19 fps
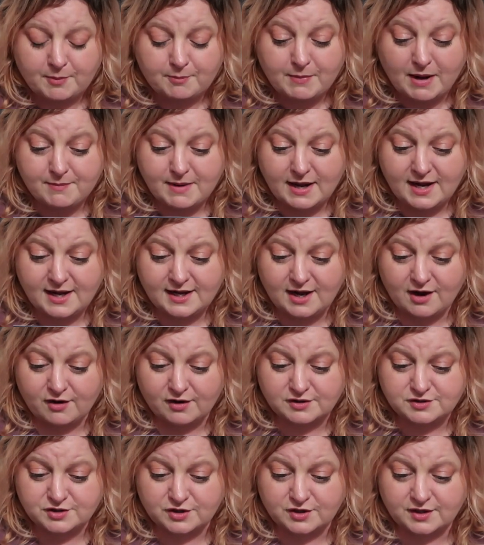My main
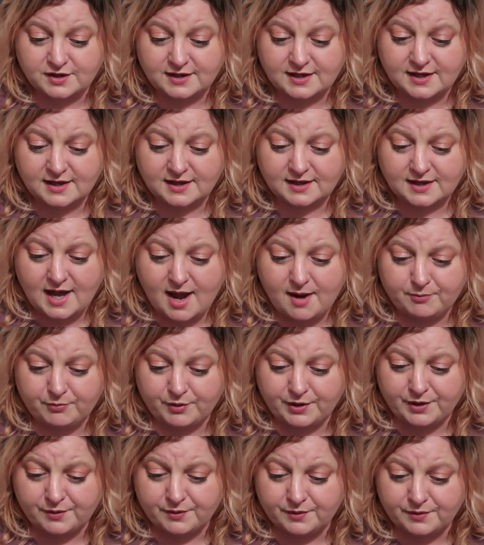character, Kit
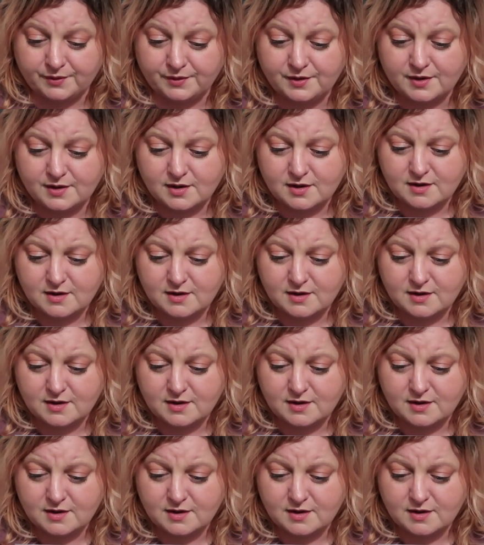Capriol,